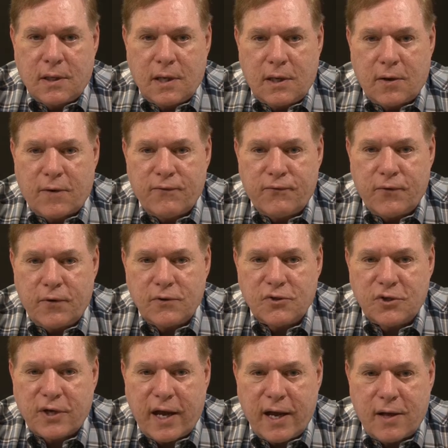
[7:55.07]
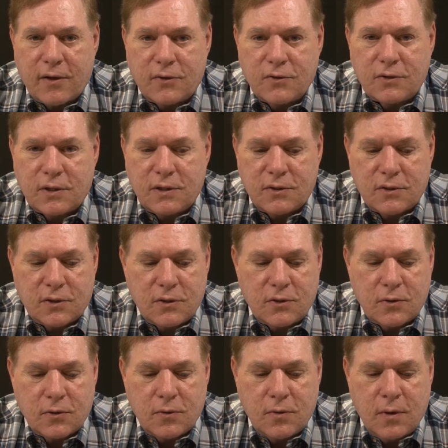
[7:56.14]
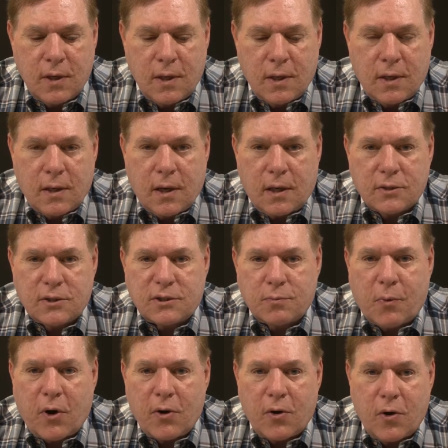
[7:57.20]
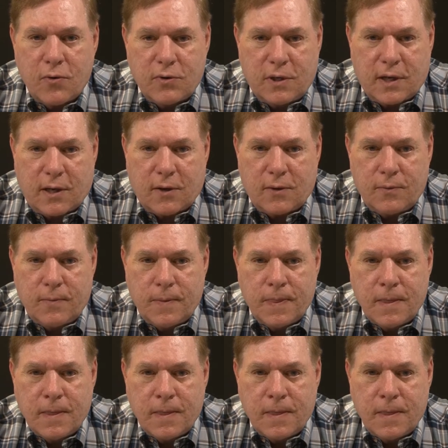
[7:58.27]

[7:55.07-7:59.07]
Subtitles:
And our first challenge is to do a smart hotel.